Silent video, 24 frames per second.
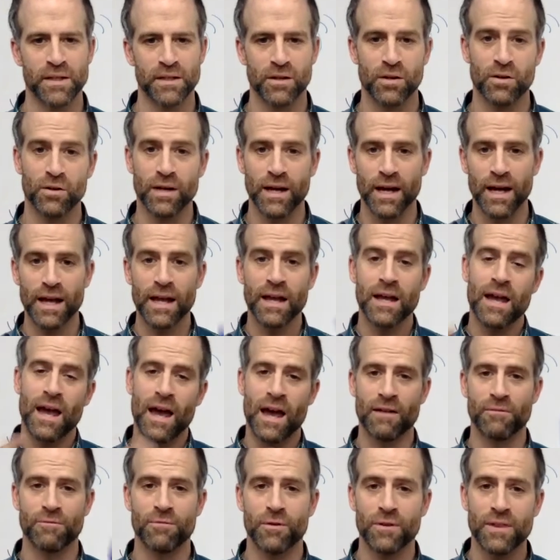Okay,
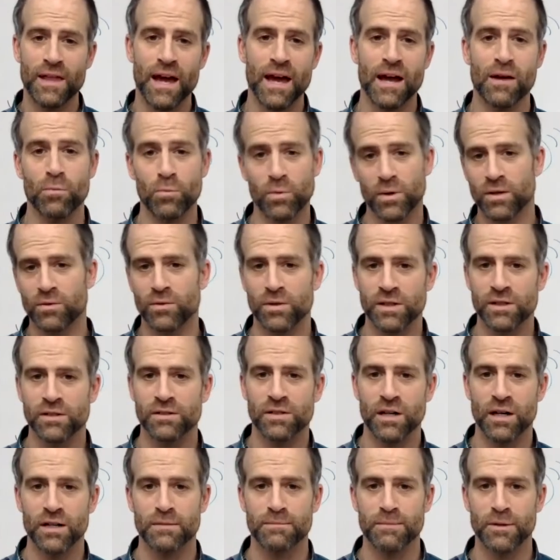and for that, we're going to
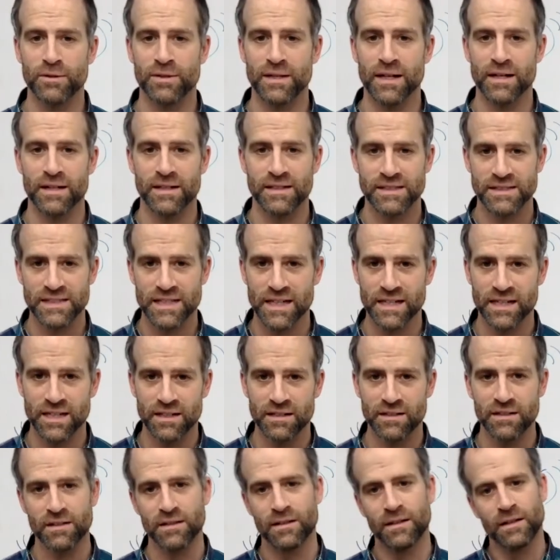talk about that in a
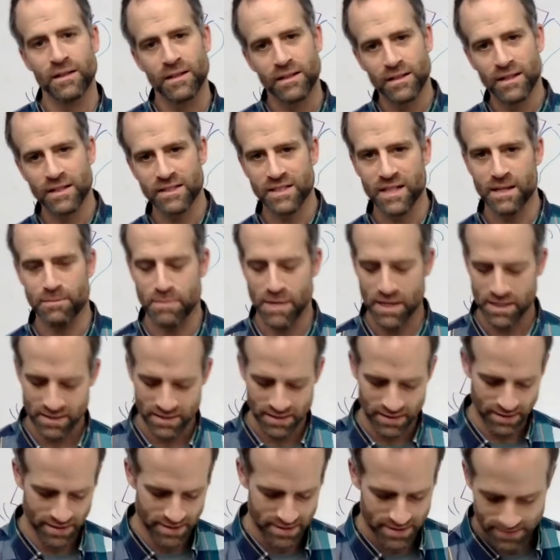second. Let's get back to
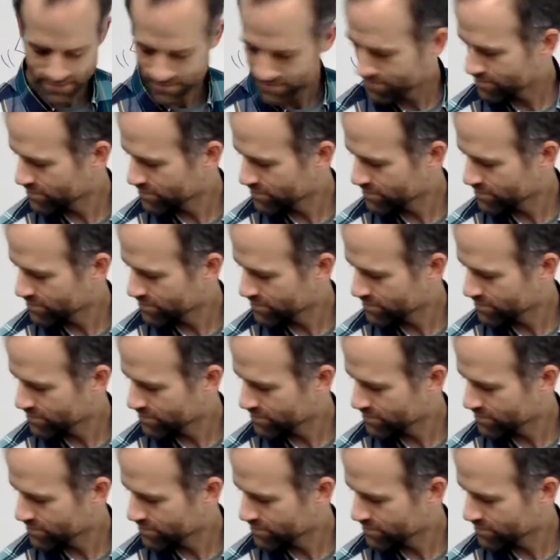this.